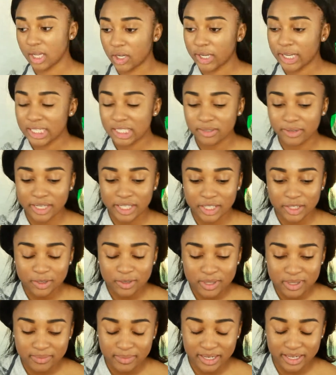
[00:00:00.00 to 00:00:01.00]
Okay, so I
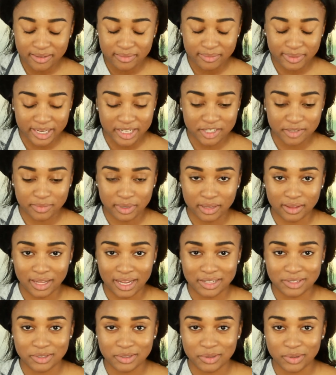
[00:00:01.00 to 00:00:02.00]
used medium beige in my
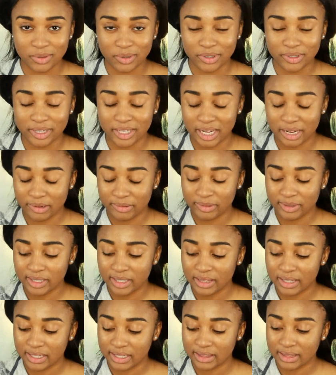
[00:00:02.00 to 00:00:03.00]
last tutorial and I
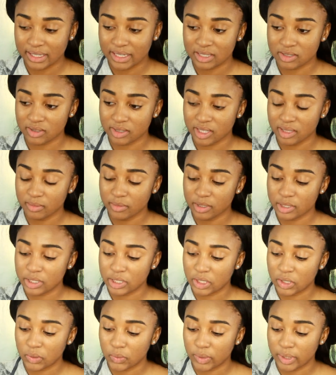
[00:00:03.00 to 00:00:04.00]
really like that, so I think I'm
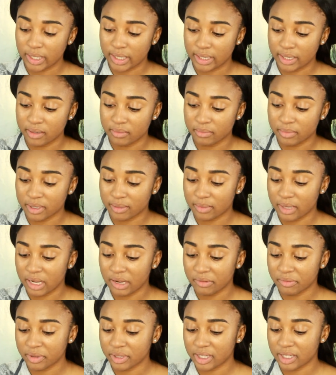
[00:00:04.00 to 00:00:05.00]
gonna go again, but I'm
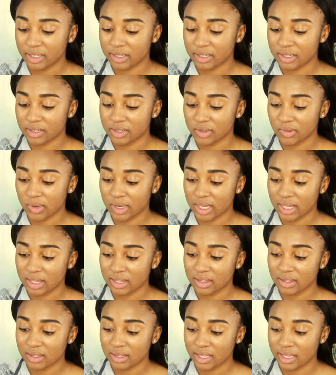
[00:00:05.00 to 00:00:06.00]
not really gonna do any
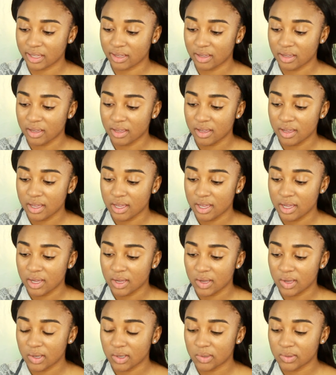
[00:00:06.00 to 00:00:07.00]
like
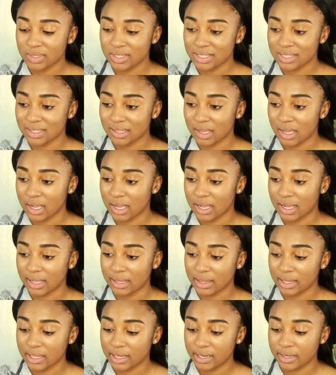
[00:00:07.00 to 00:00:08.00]
OC
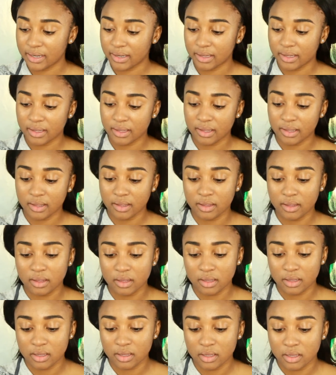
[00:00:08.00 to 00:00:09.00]
highlighting.
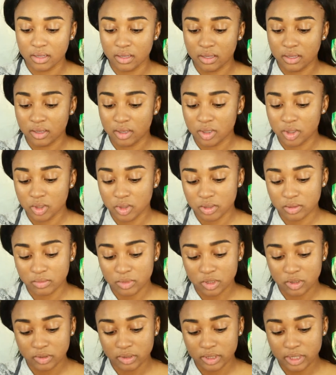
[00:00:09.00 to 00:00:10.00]
So I'm
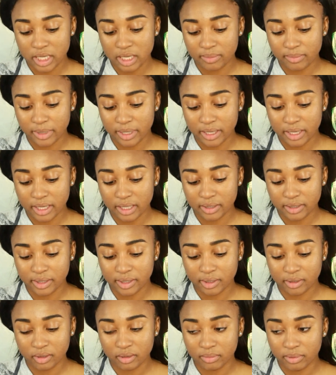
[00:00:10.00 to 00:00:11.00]
just gonna take my
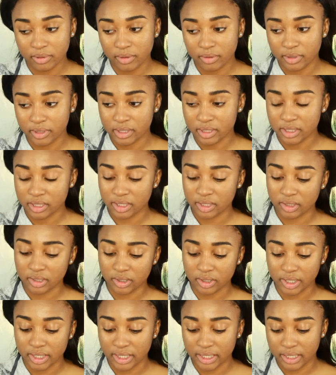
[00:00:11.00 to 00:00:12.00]
LA Girl Pro
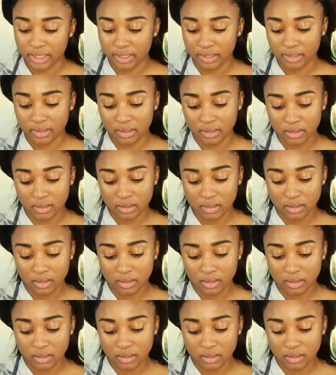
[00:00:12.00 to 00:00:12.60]
Concealer in